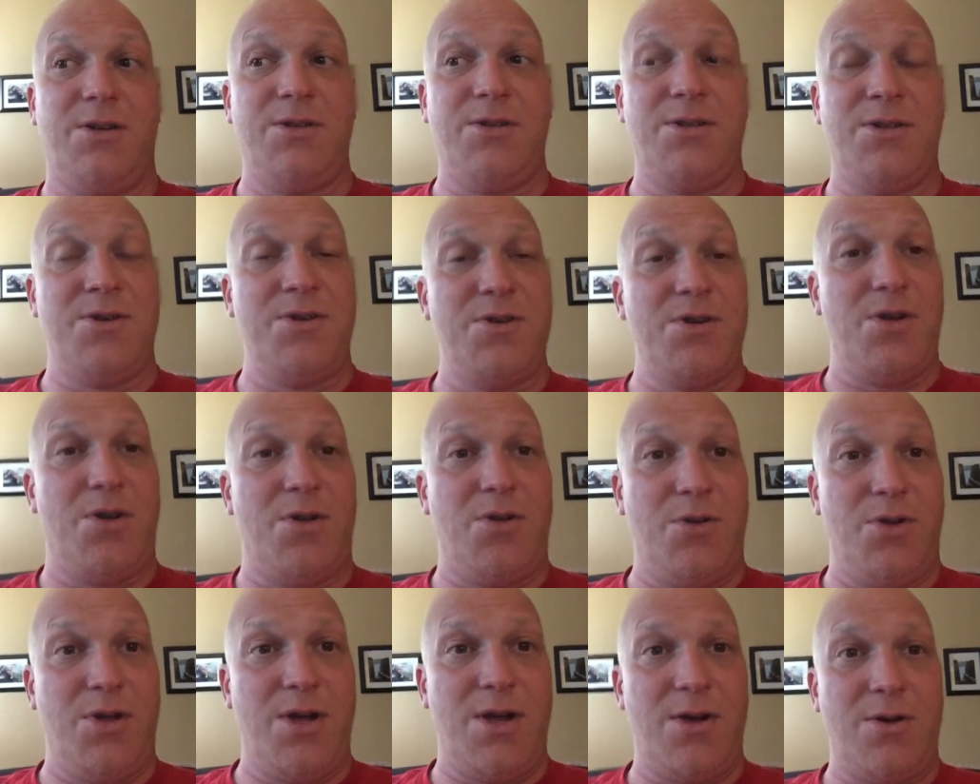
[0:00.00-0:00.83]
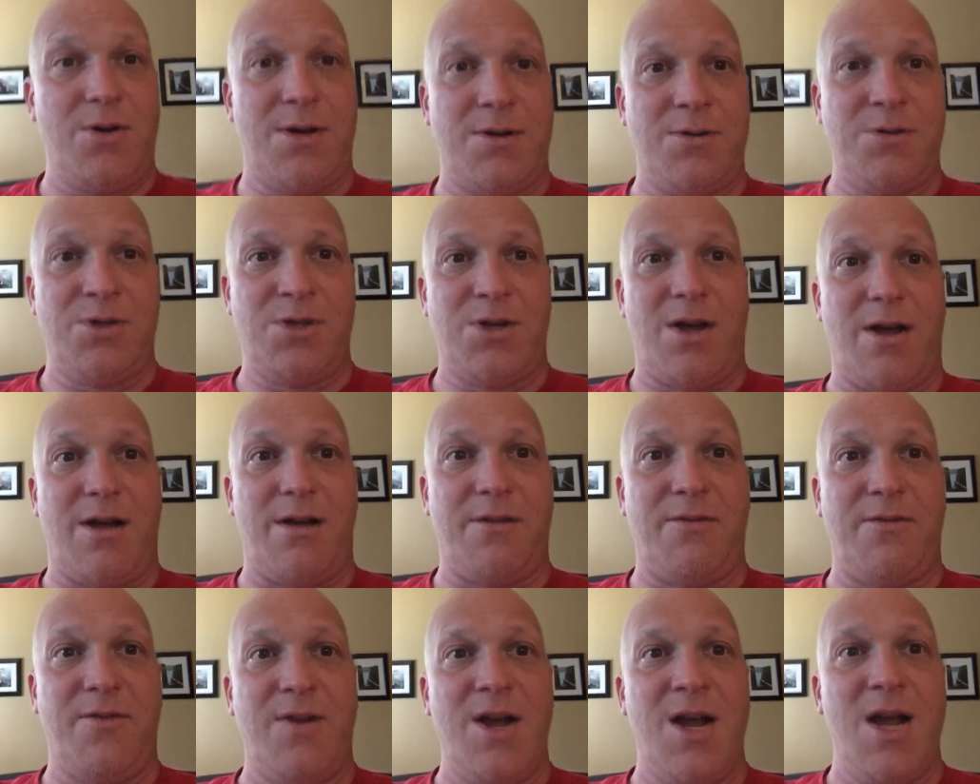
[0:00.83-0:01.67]
turn the whole house
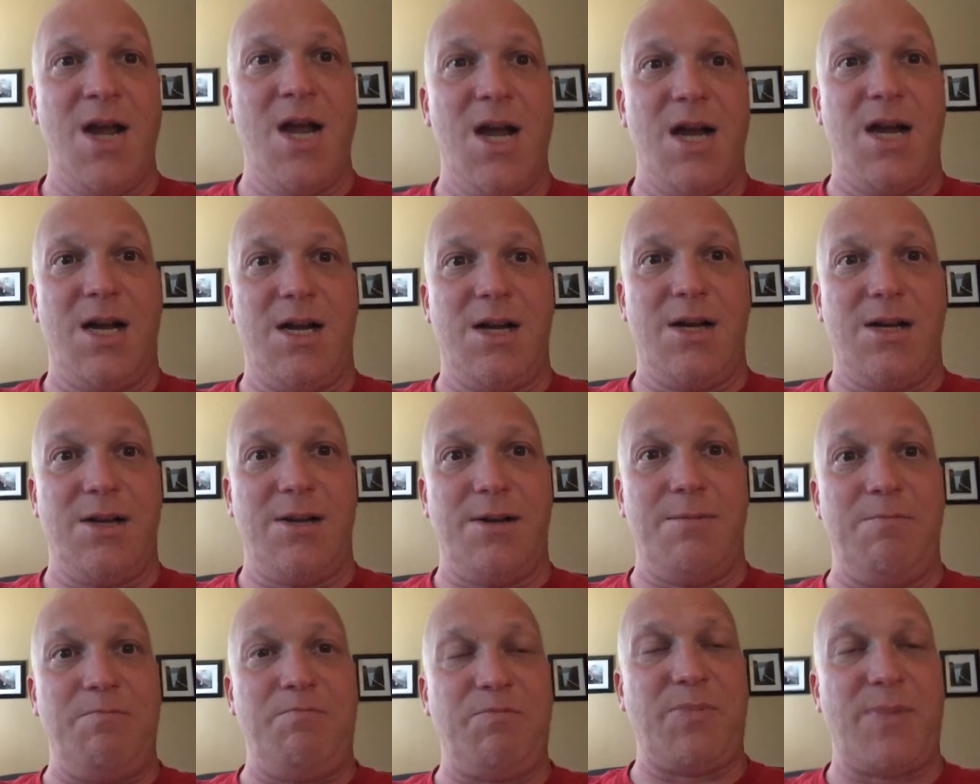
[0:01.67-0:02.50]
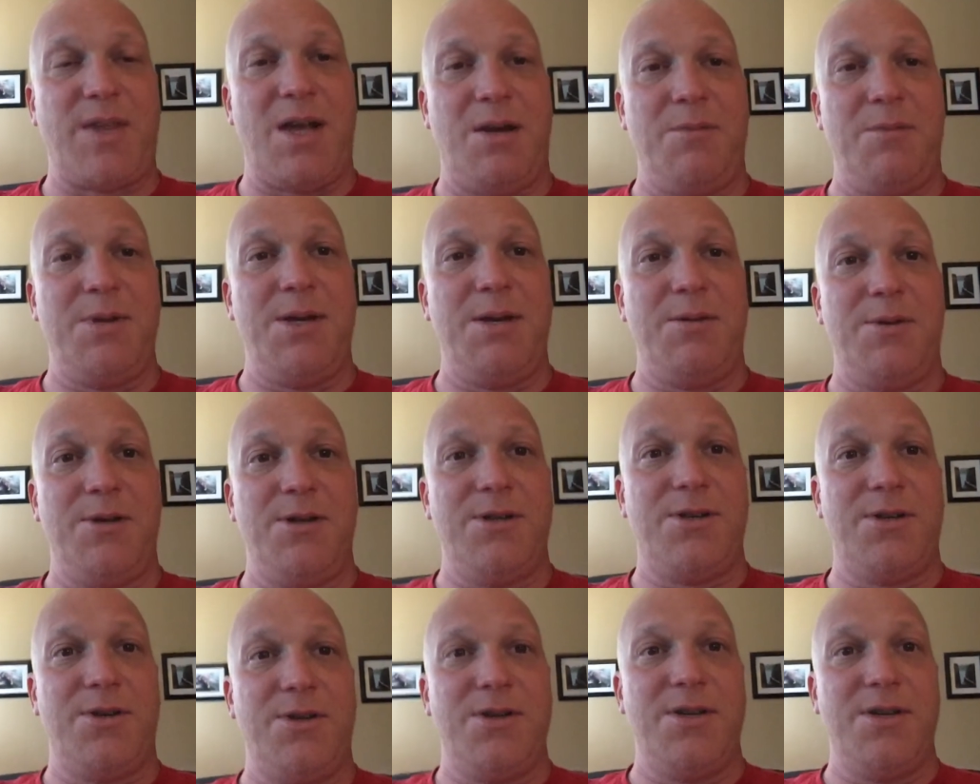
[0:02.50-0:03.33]
off. I'll be able
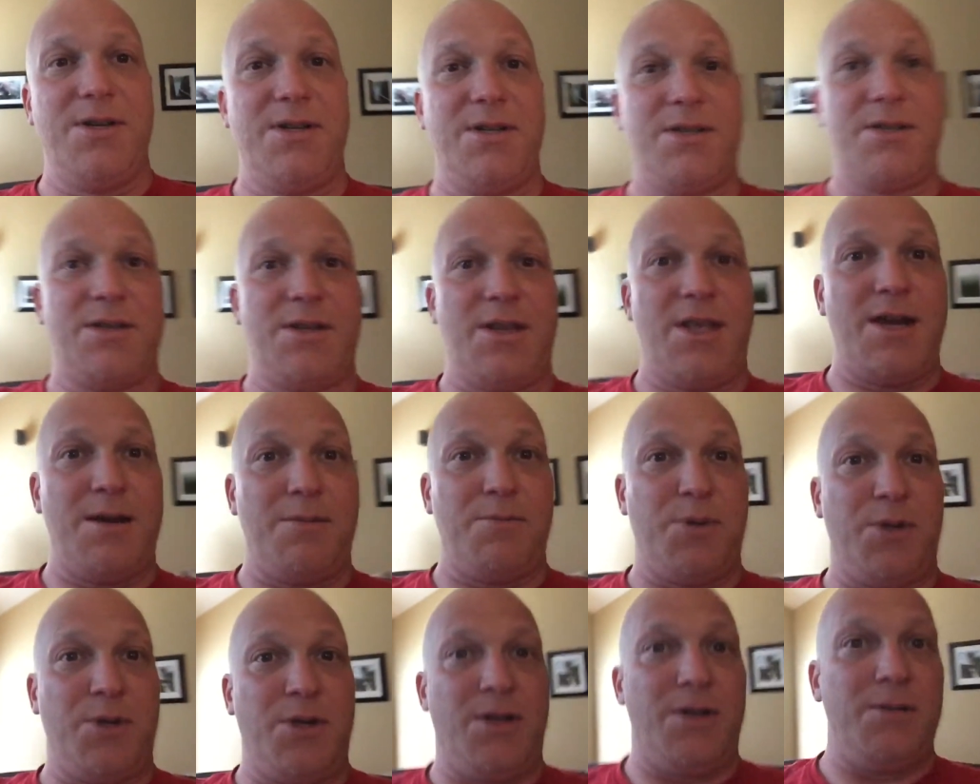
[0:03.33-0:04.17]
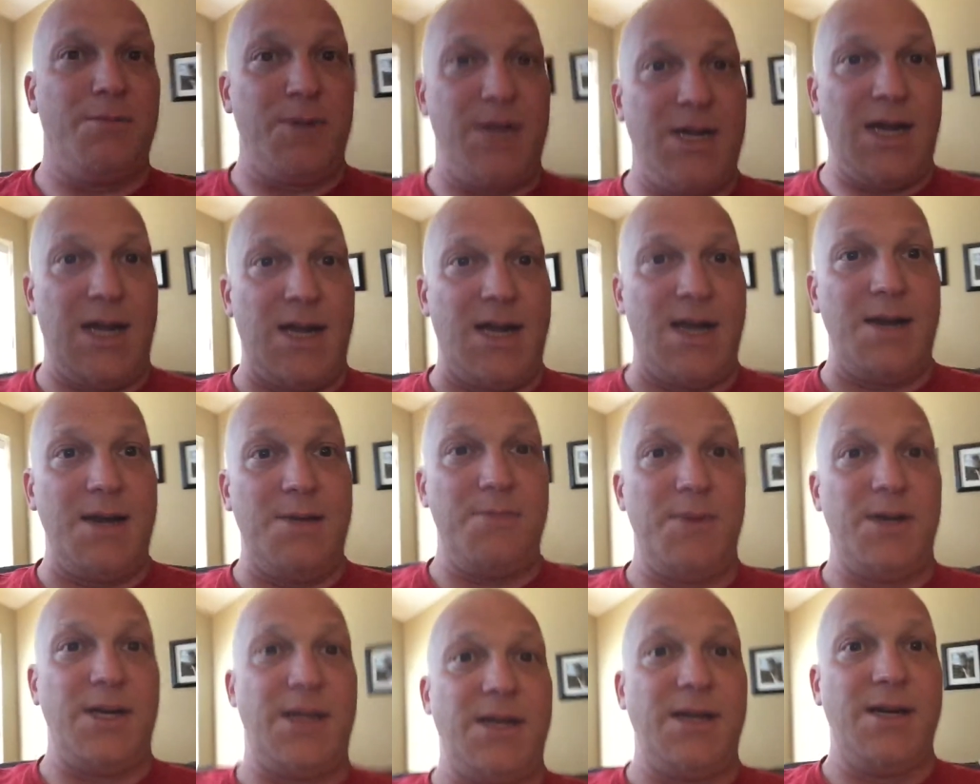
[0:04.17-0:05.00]
to turn this lamp on
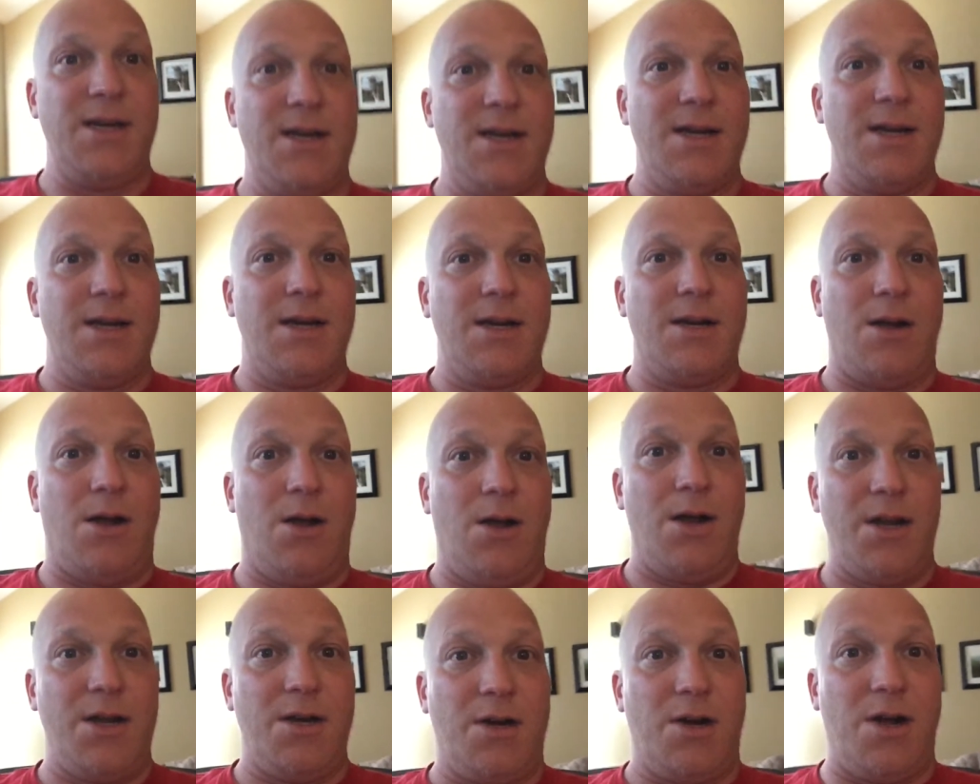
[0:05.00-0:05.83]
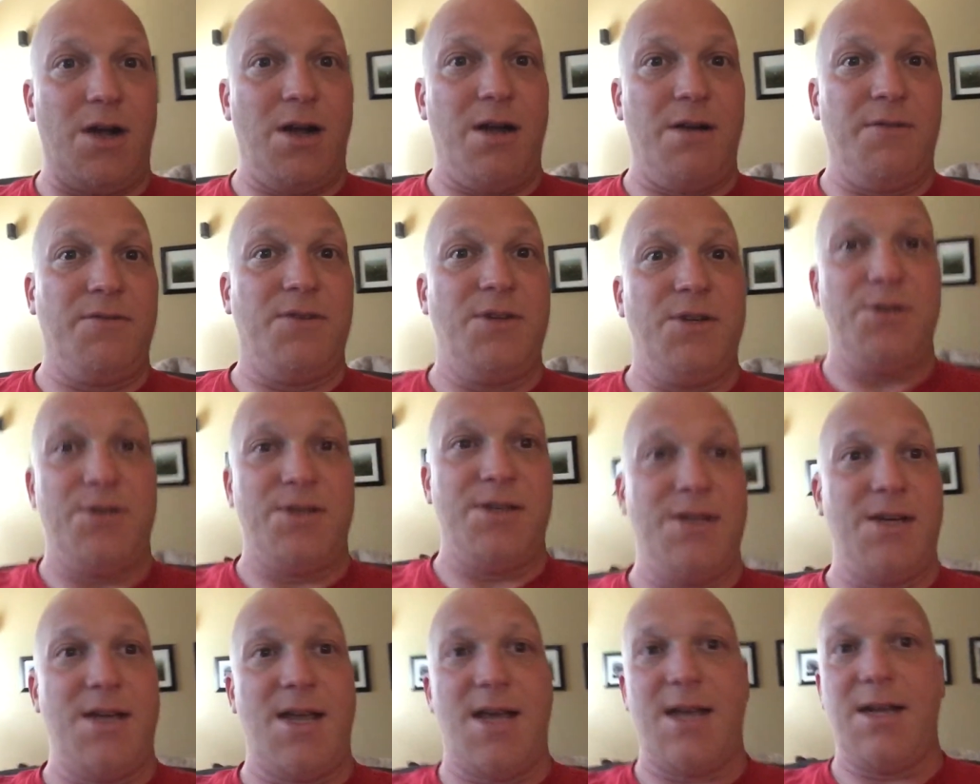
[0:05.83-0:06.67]
behind me on and off
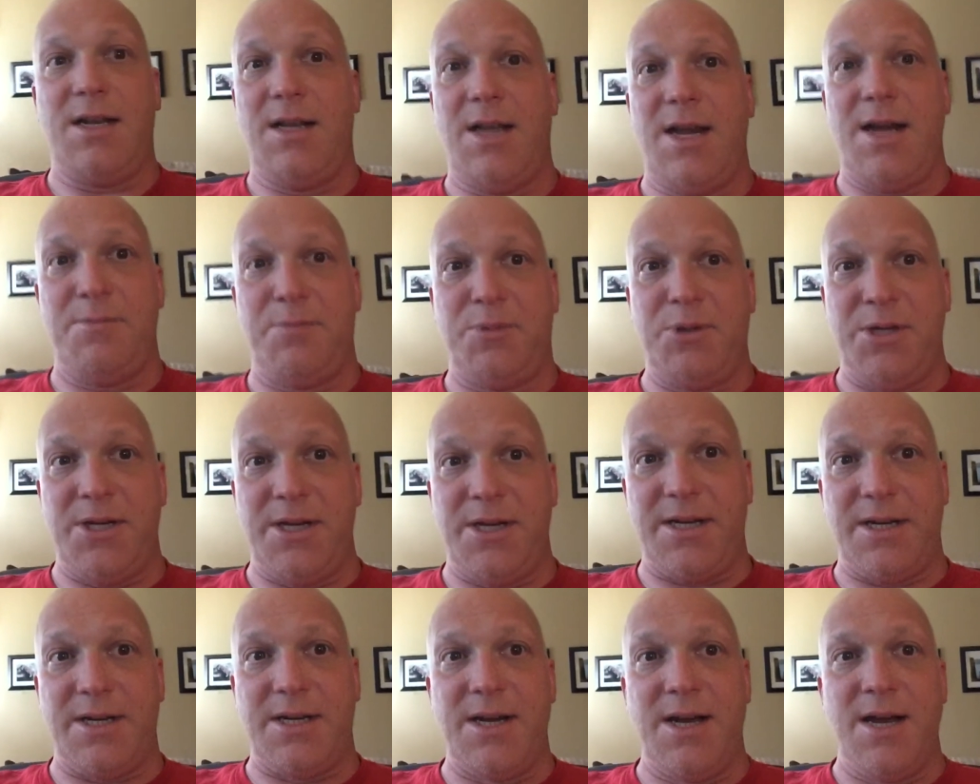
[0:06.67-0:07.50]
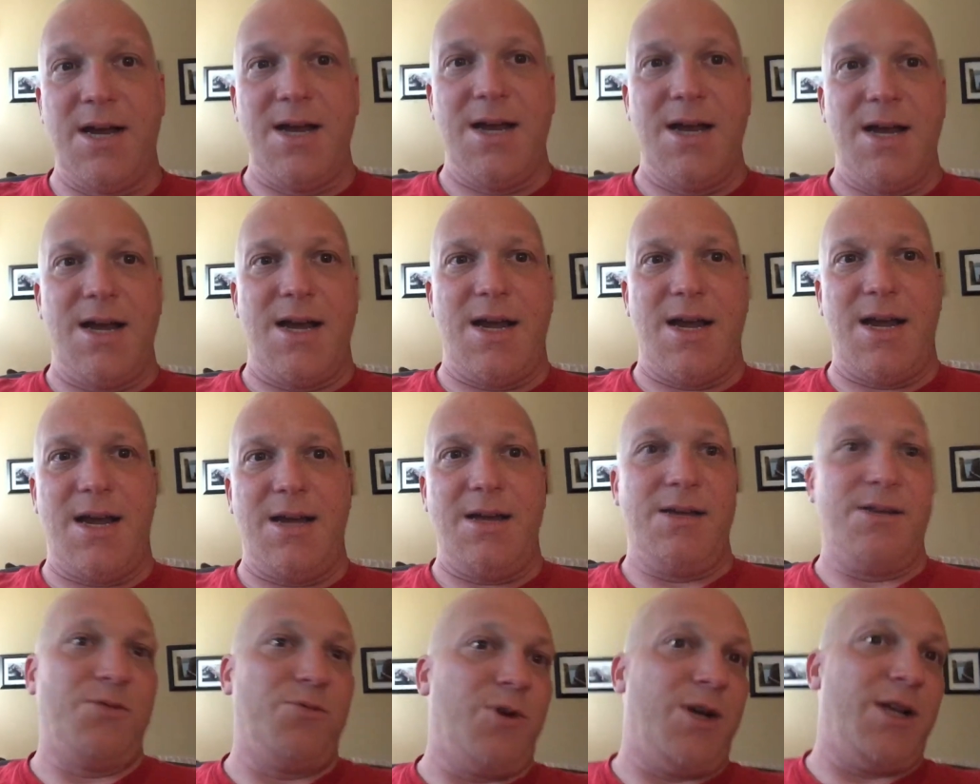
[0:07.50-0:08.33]
using that lamp link,
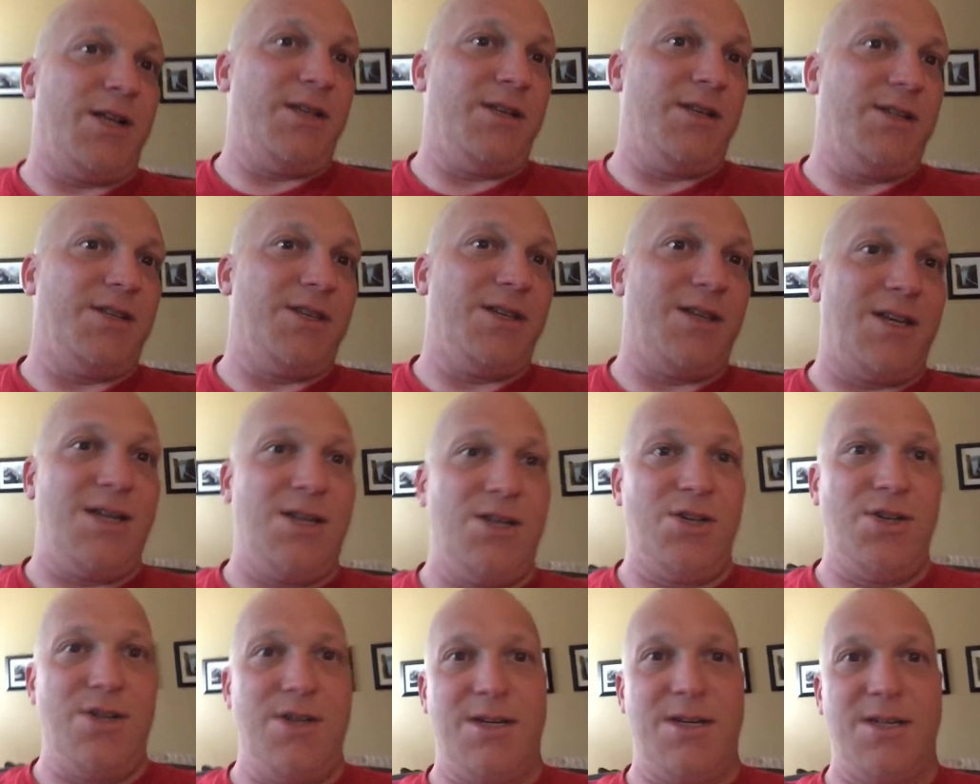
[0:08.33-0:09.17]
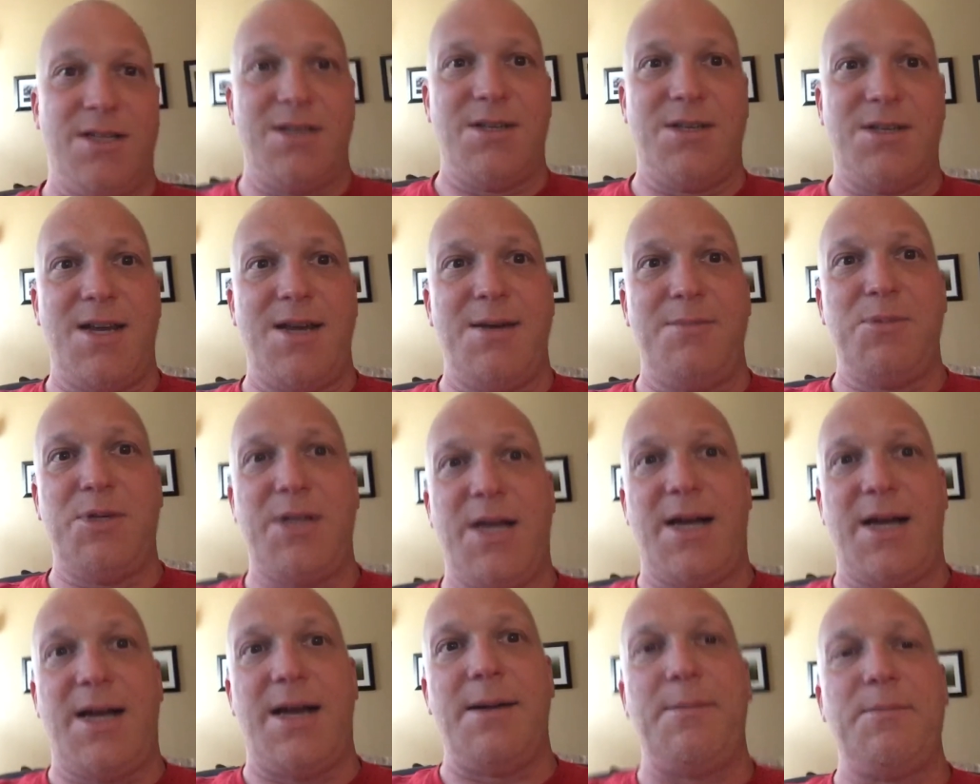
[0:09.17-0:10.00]
as well as the kitchen at the same
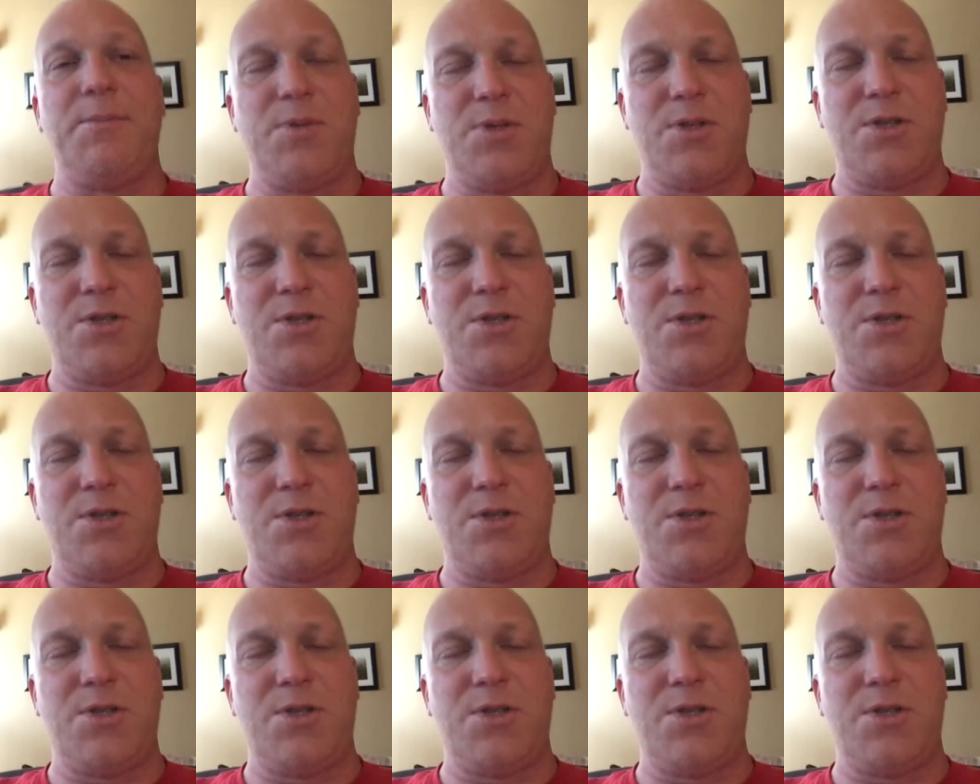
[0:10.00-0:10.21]
time.